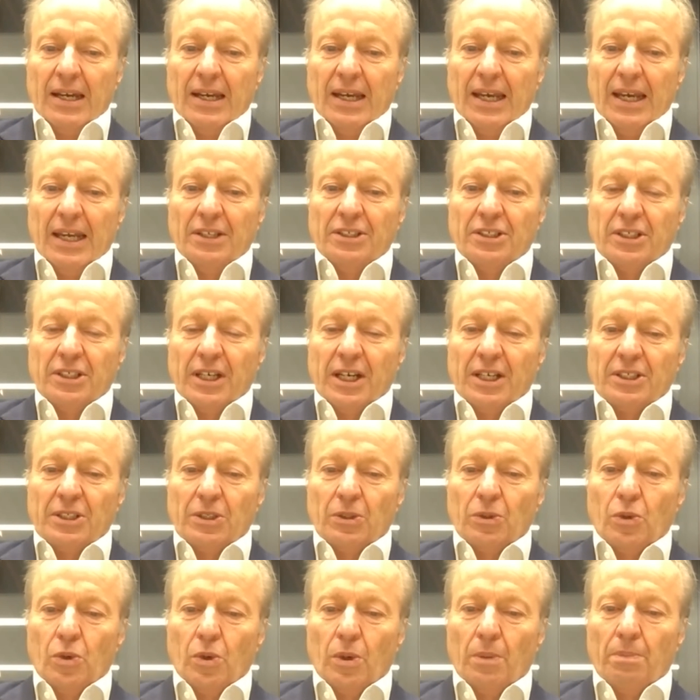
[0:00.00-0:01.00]

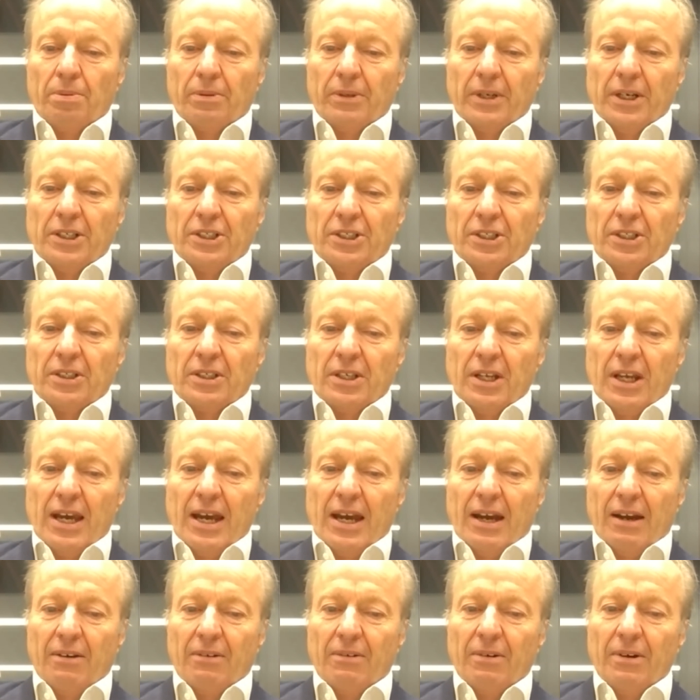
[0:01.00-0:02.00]
international cooperation
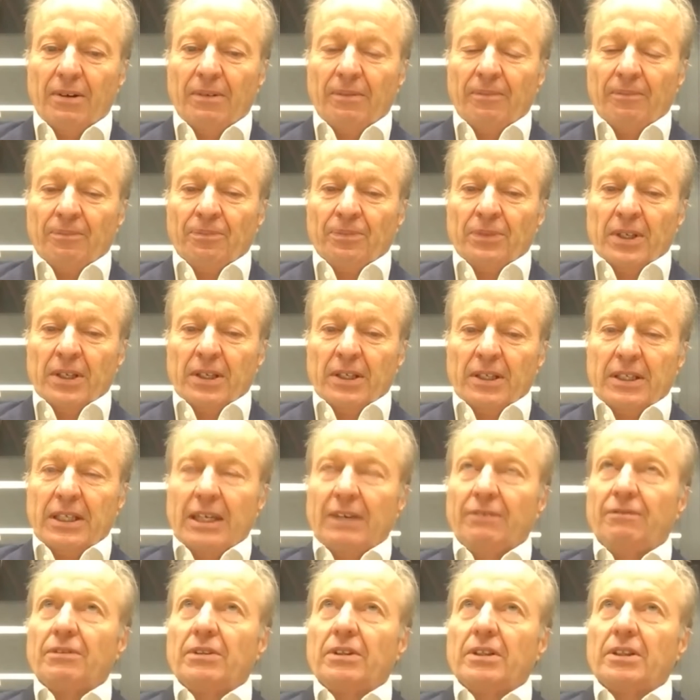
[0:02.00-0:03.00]
now,
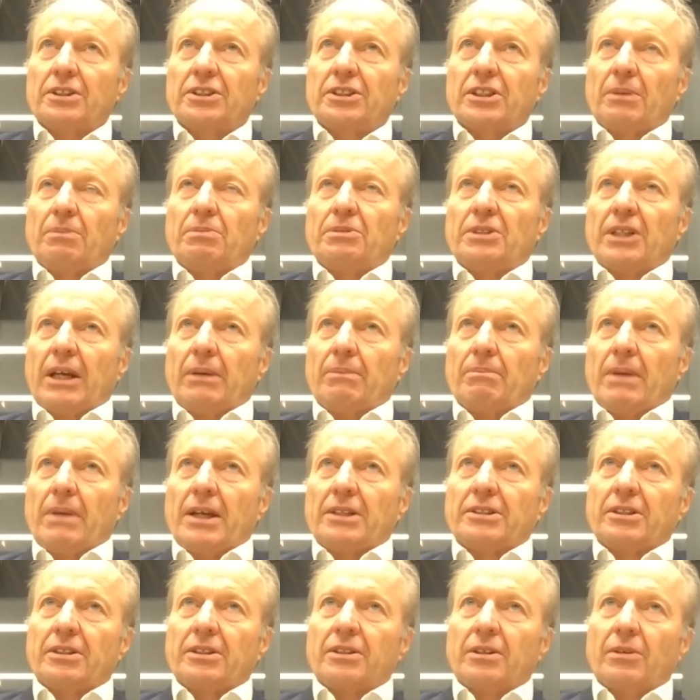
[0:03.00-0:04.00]
given the subject
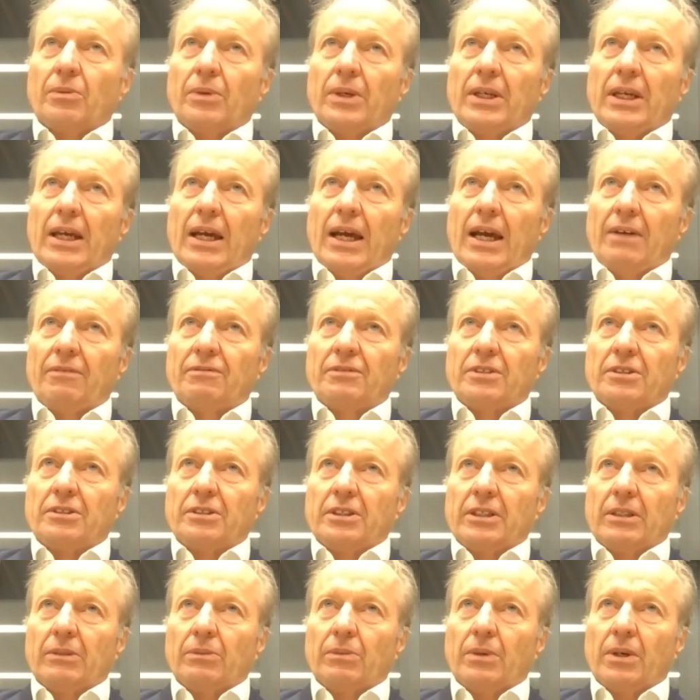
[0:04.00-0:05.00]
matter that we have to
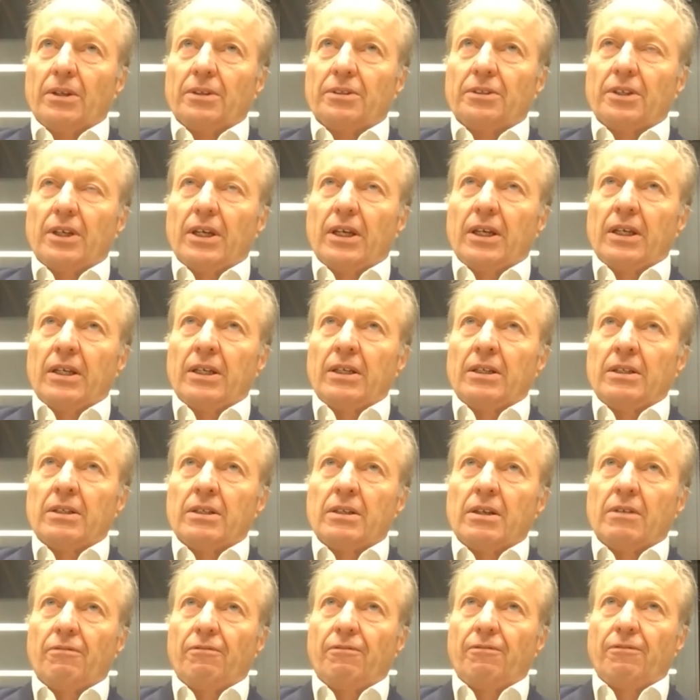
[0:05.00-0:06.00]
deal with
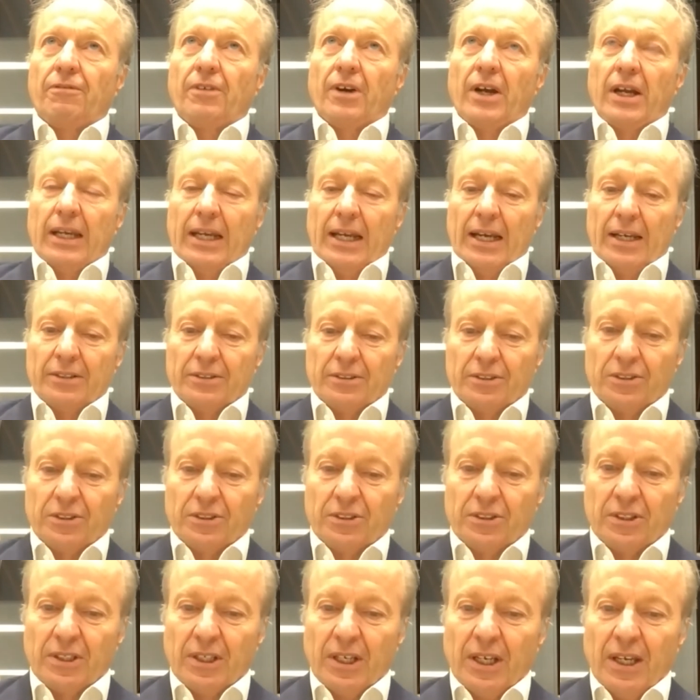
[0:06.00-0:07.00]
in
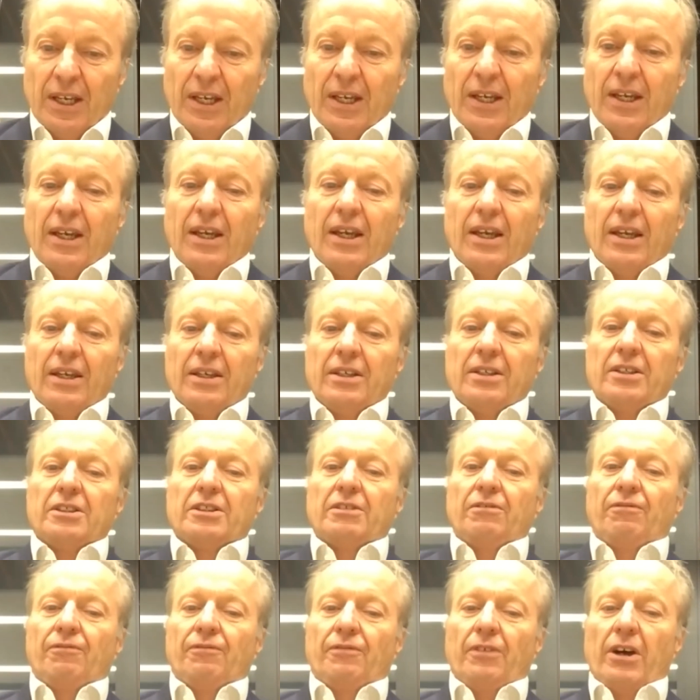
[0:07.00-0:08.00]
finance,
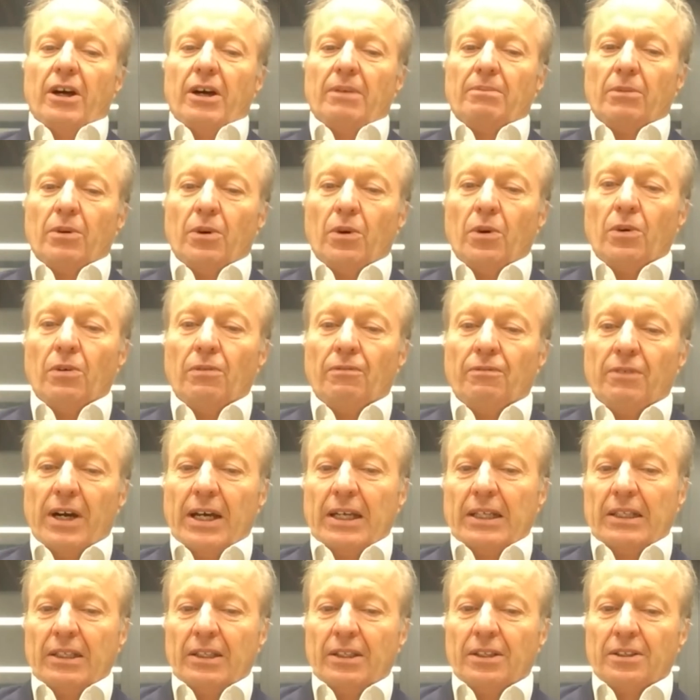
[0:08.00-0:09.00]
is far more
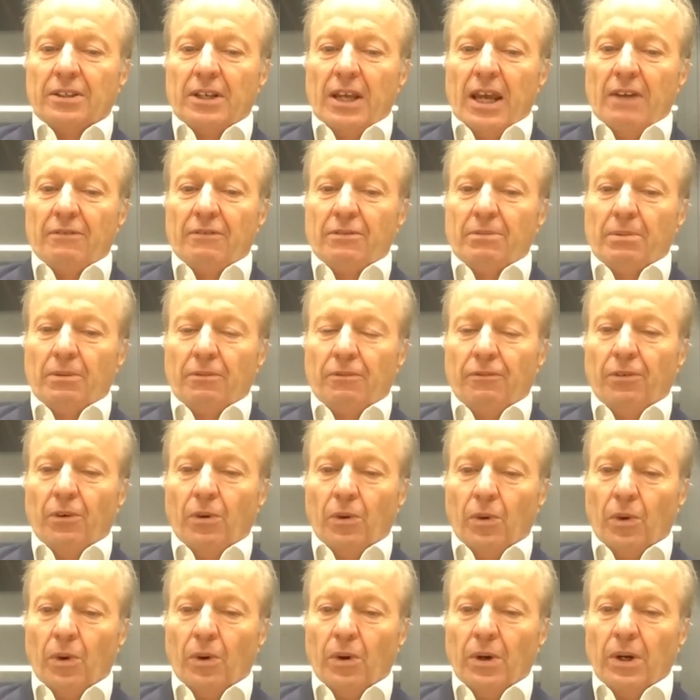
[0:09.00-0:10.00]
vital than ever
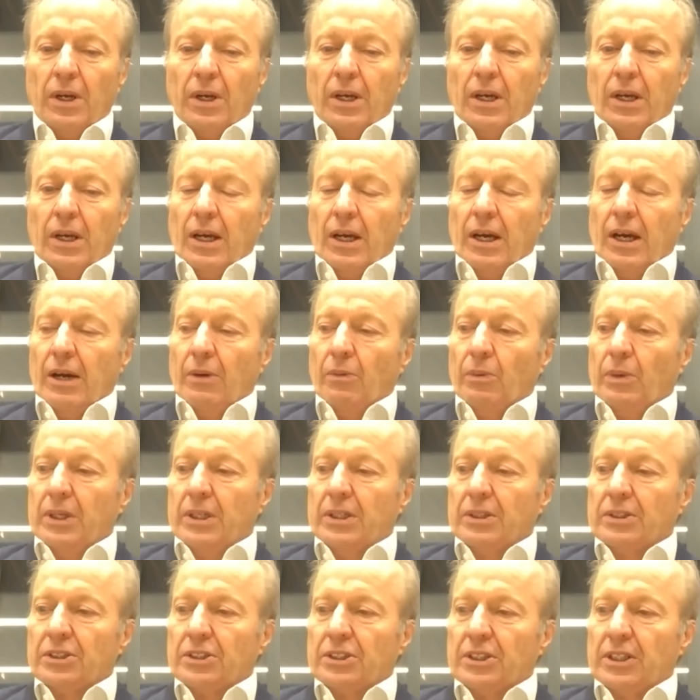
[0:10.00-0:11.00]
before. And we
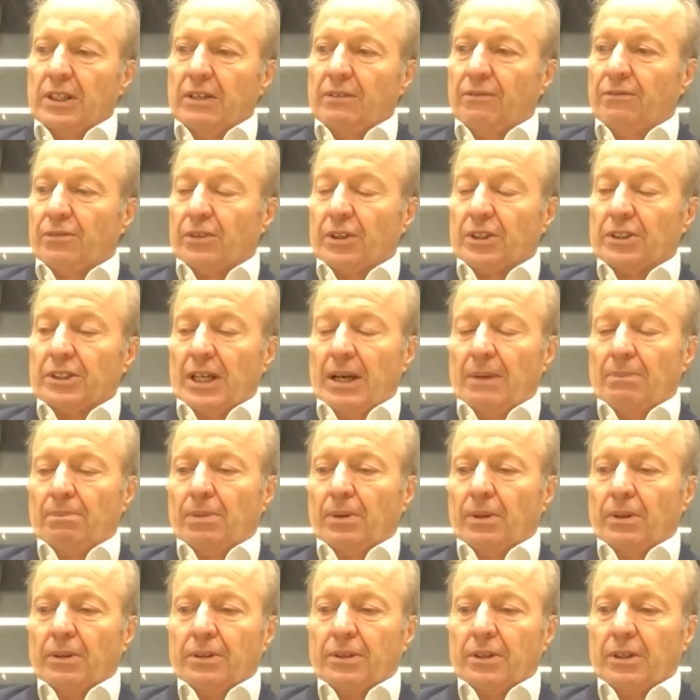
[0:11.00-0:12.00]
can see, for
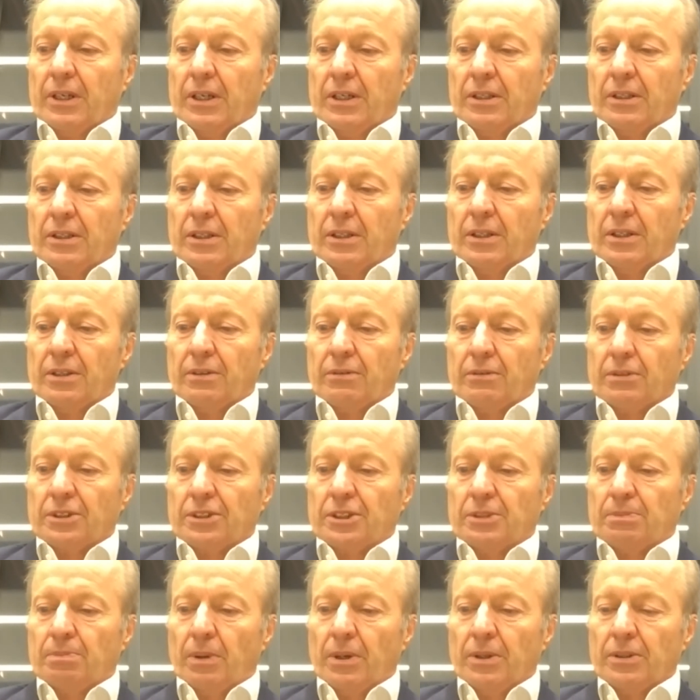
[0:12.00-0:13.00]
example, that in the
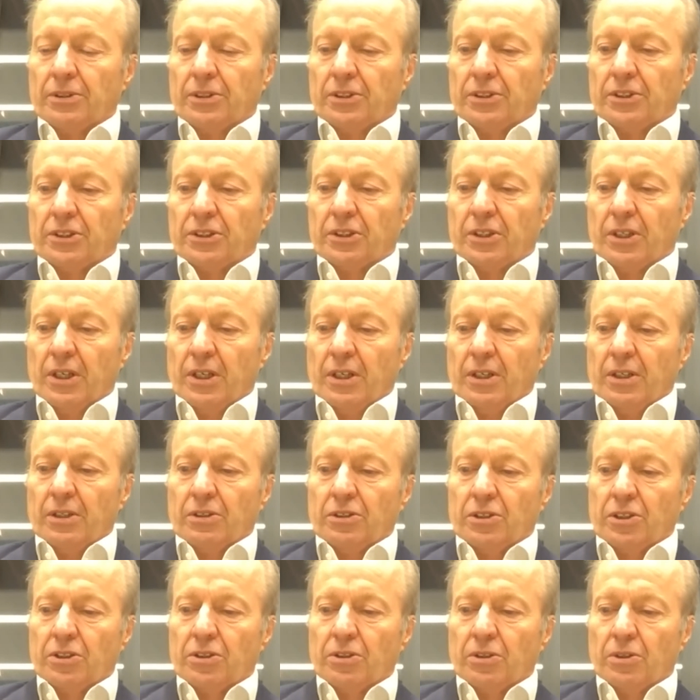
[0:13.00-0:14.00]
response
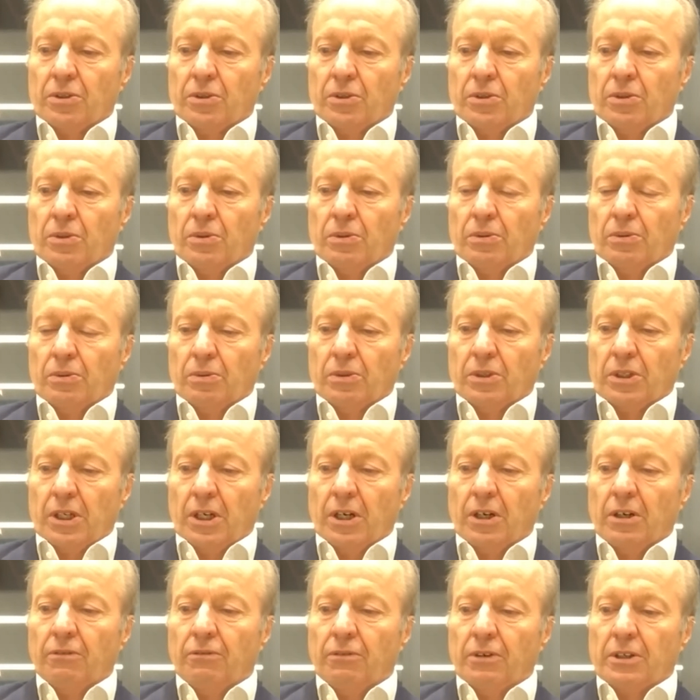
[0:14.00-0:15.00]
to
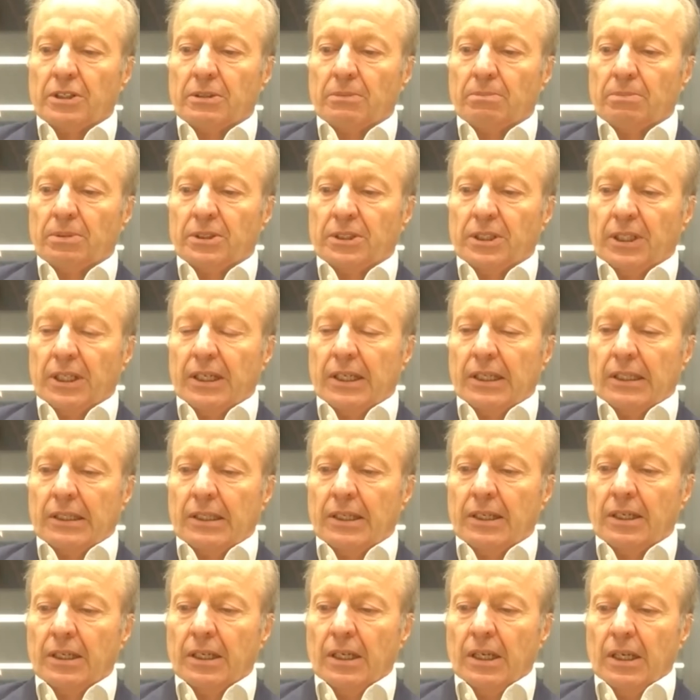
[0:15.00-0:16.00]
COVID, in
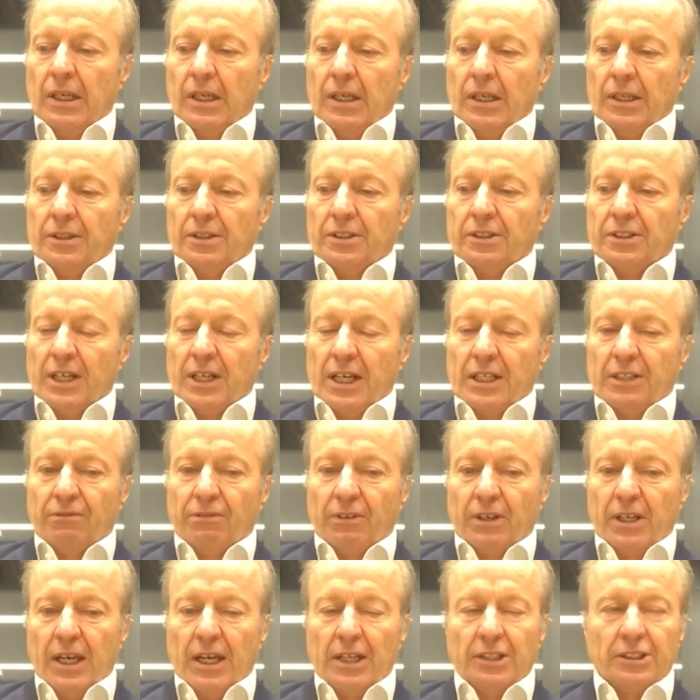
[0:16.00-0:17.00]
particular, the Dash
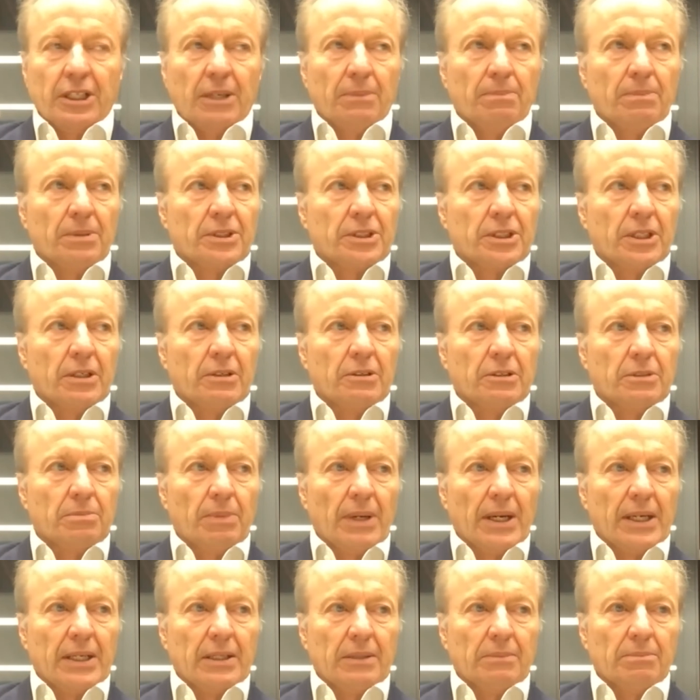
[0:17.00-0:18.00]
for Cash episode
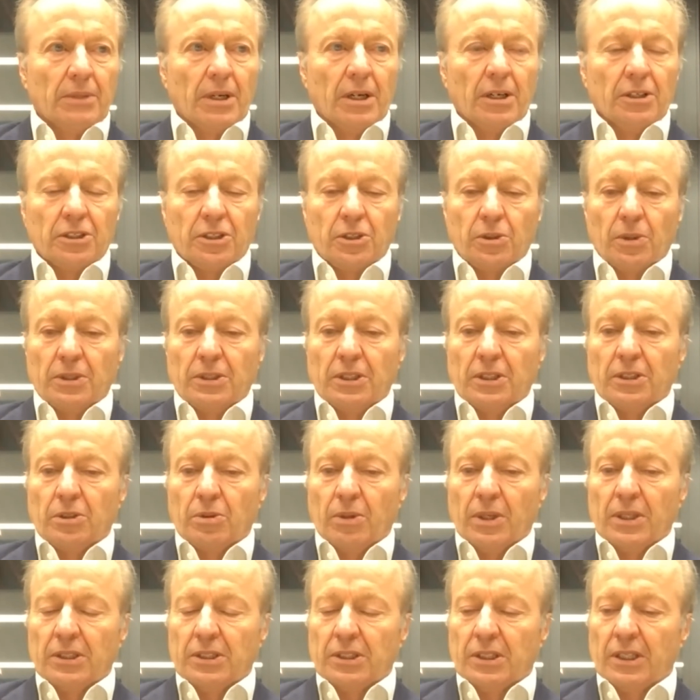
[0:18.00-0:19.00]
back in March
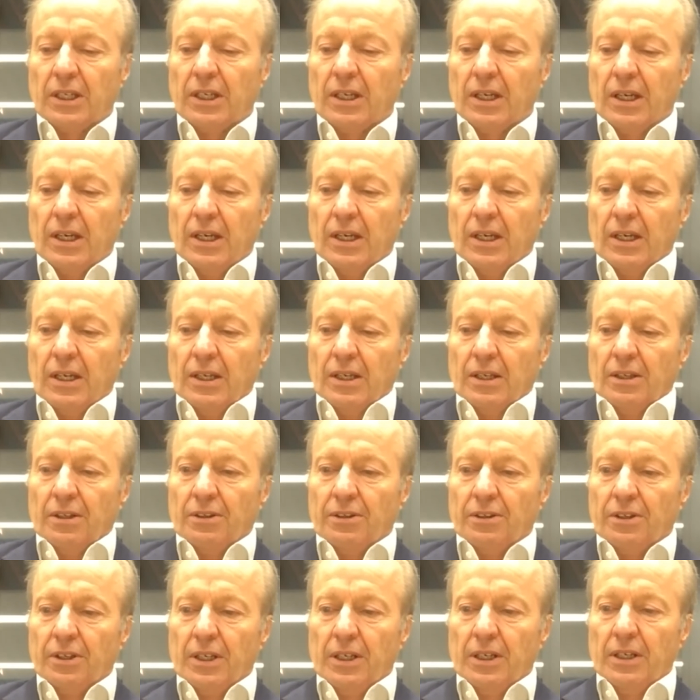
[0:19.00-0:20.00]
2020,
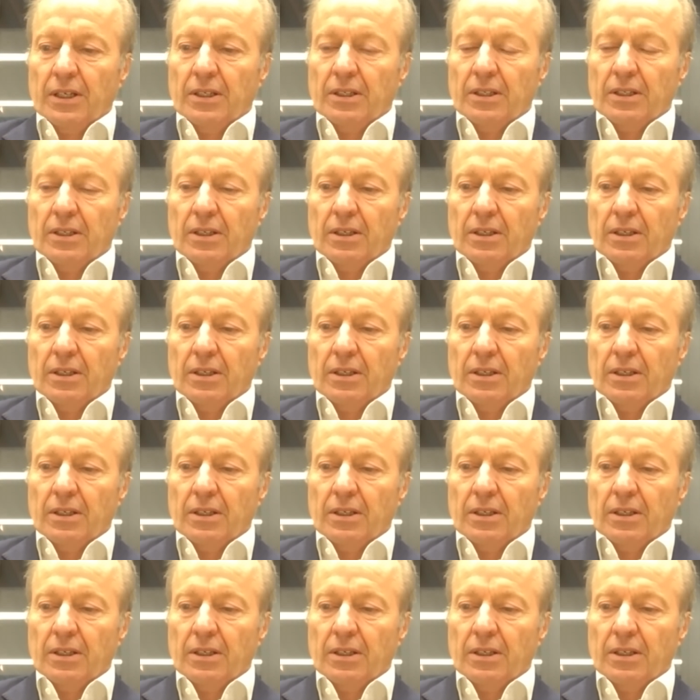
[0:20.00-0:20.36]
the